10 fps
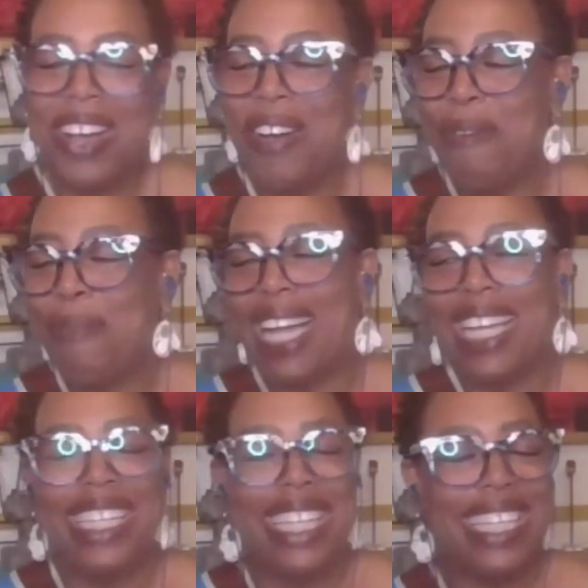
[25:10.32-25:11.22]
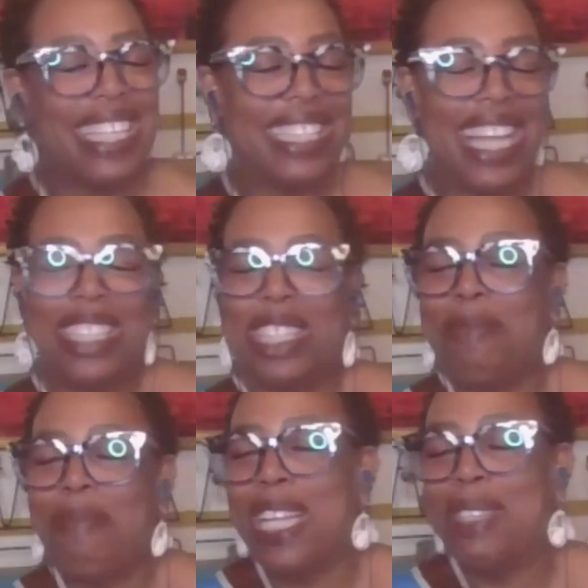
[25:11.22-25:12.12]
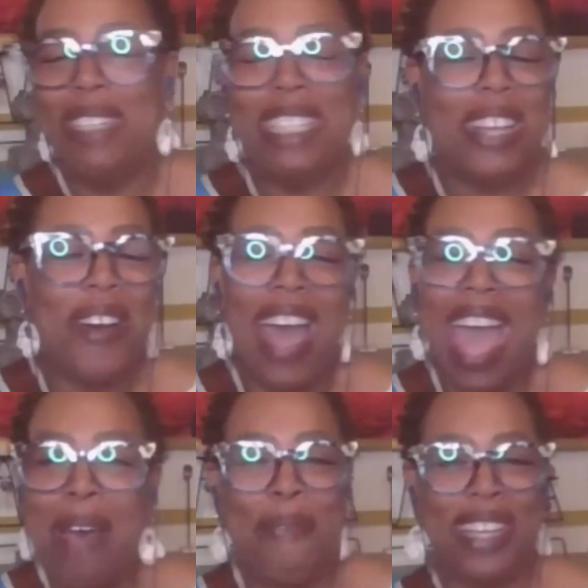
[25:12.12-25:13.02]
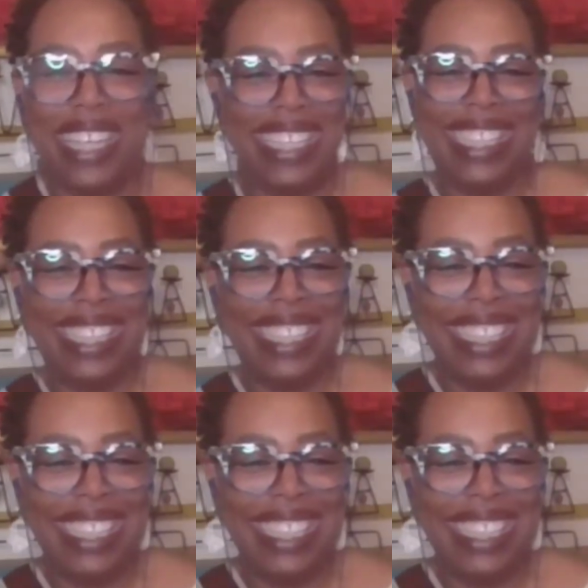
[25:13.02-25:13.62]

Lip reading: Oh my goodness, that just makes me so happy.